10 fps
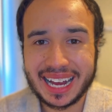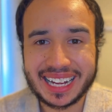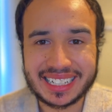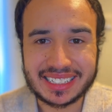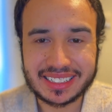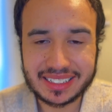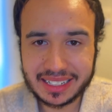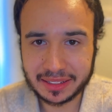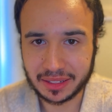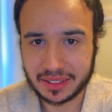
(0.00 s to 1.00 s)
And
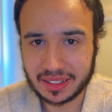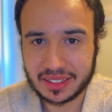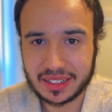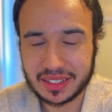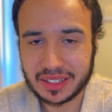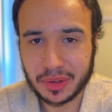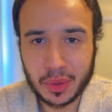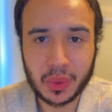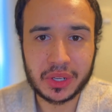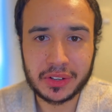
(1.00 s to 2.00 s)
still,
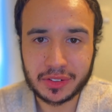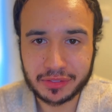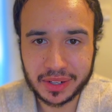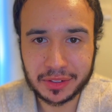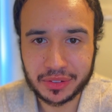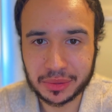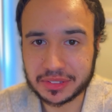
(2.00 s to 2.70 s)
you were not thankful.